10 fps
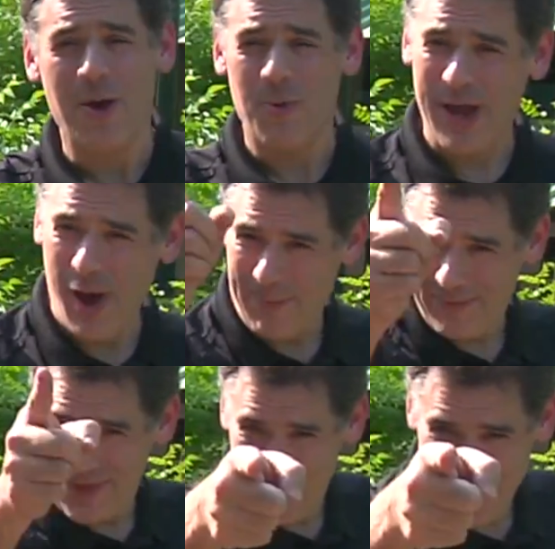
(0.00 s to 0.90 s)
We hope
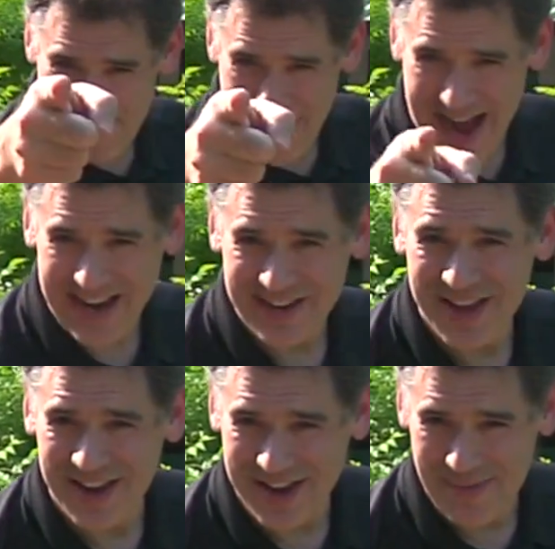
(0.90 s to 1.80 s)
your mind
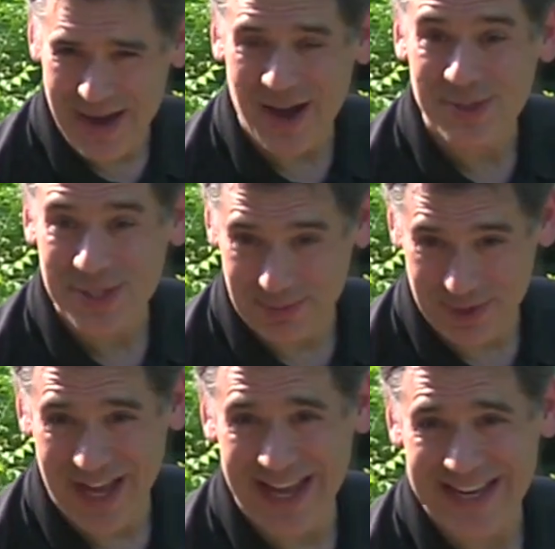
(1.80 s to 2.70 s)
can come out to
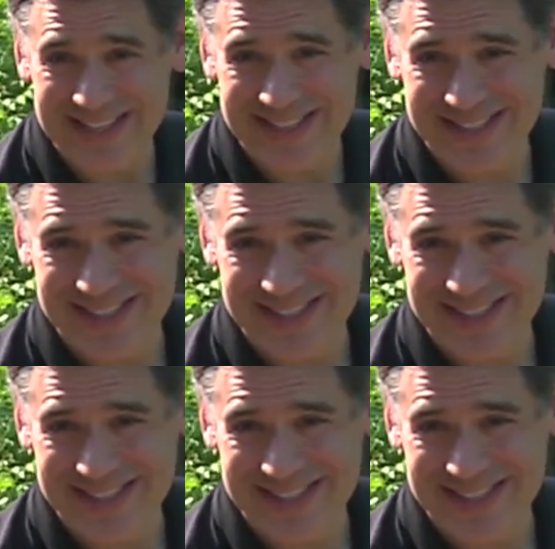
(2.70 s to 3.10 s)
play.